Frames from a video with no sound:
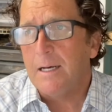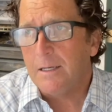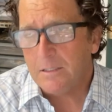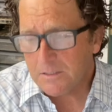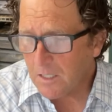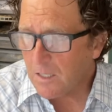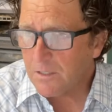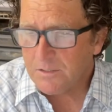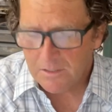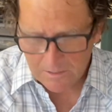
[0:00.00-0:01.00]
guitars
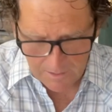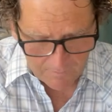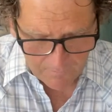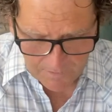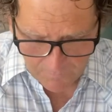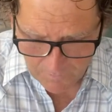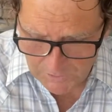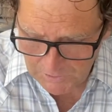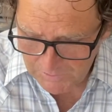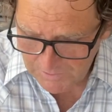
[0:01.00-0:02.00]
and fine furniture
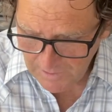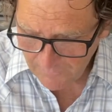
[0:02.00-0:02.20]
and stuff.